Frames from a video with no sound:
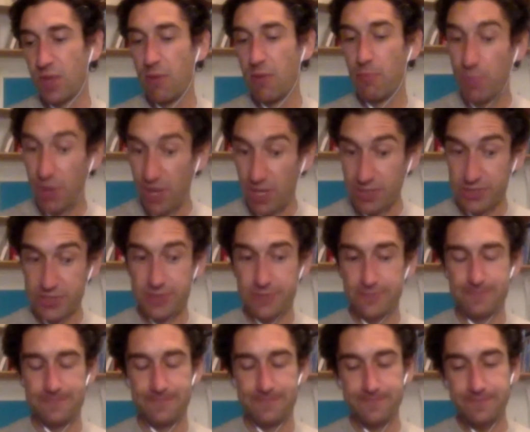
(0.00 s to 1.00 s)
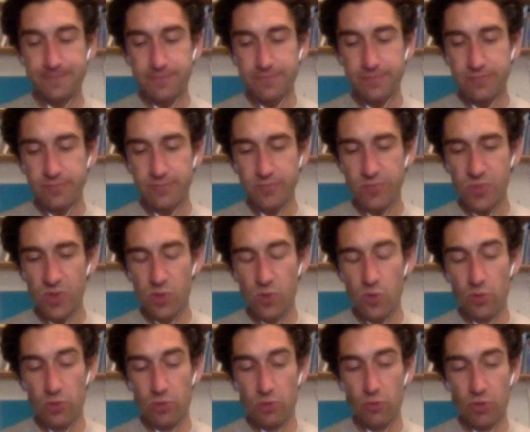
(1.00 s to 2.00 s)
But
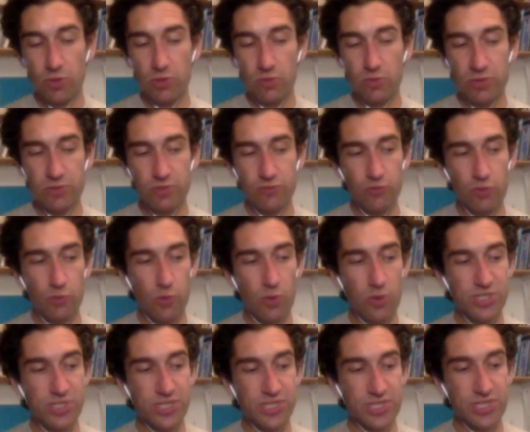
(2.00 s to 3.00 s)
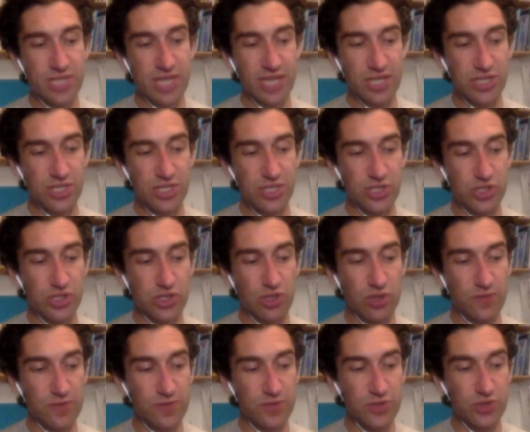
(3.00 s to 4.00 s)
what rewards and sanctions
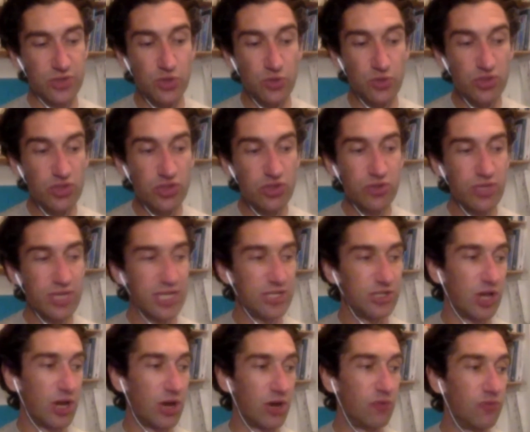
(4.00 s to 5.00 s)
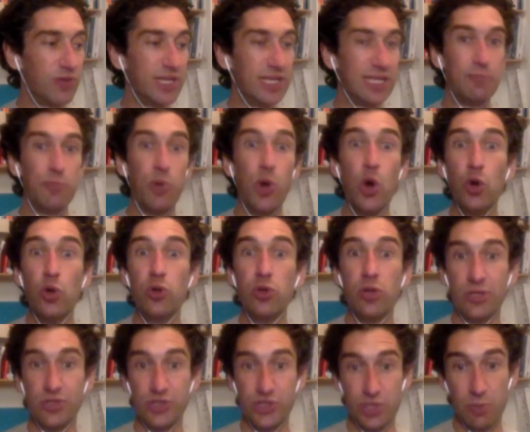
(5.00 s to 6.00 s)
often don't do are really pull
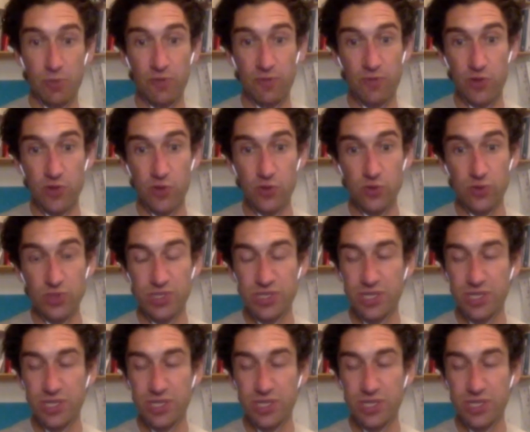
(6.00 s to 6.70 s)
on some of those